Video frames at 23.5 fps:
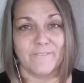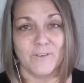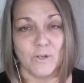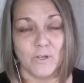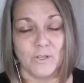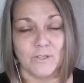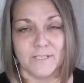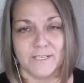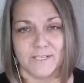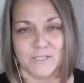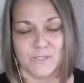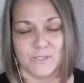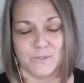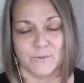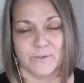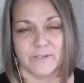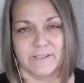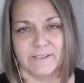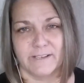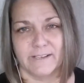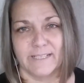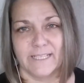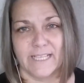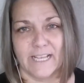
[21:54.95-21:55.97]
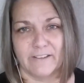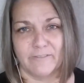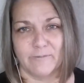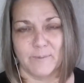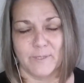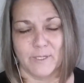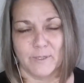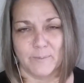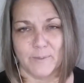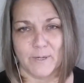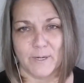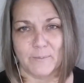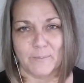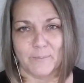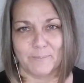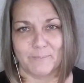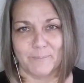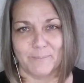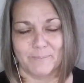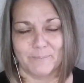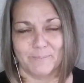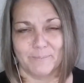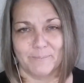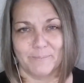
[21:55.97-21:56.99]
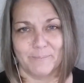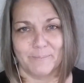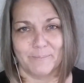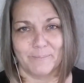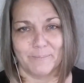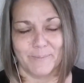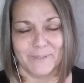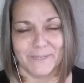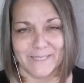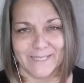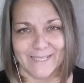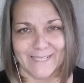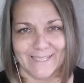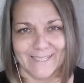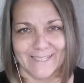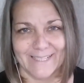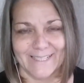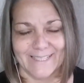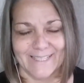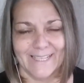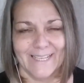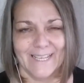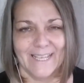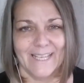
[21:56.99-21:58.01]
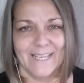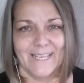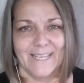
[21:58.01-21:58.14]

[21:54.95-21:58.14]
full Extraordinary Life Blueprint plan,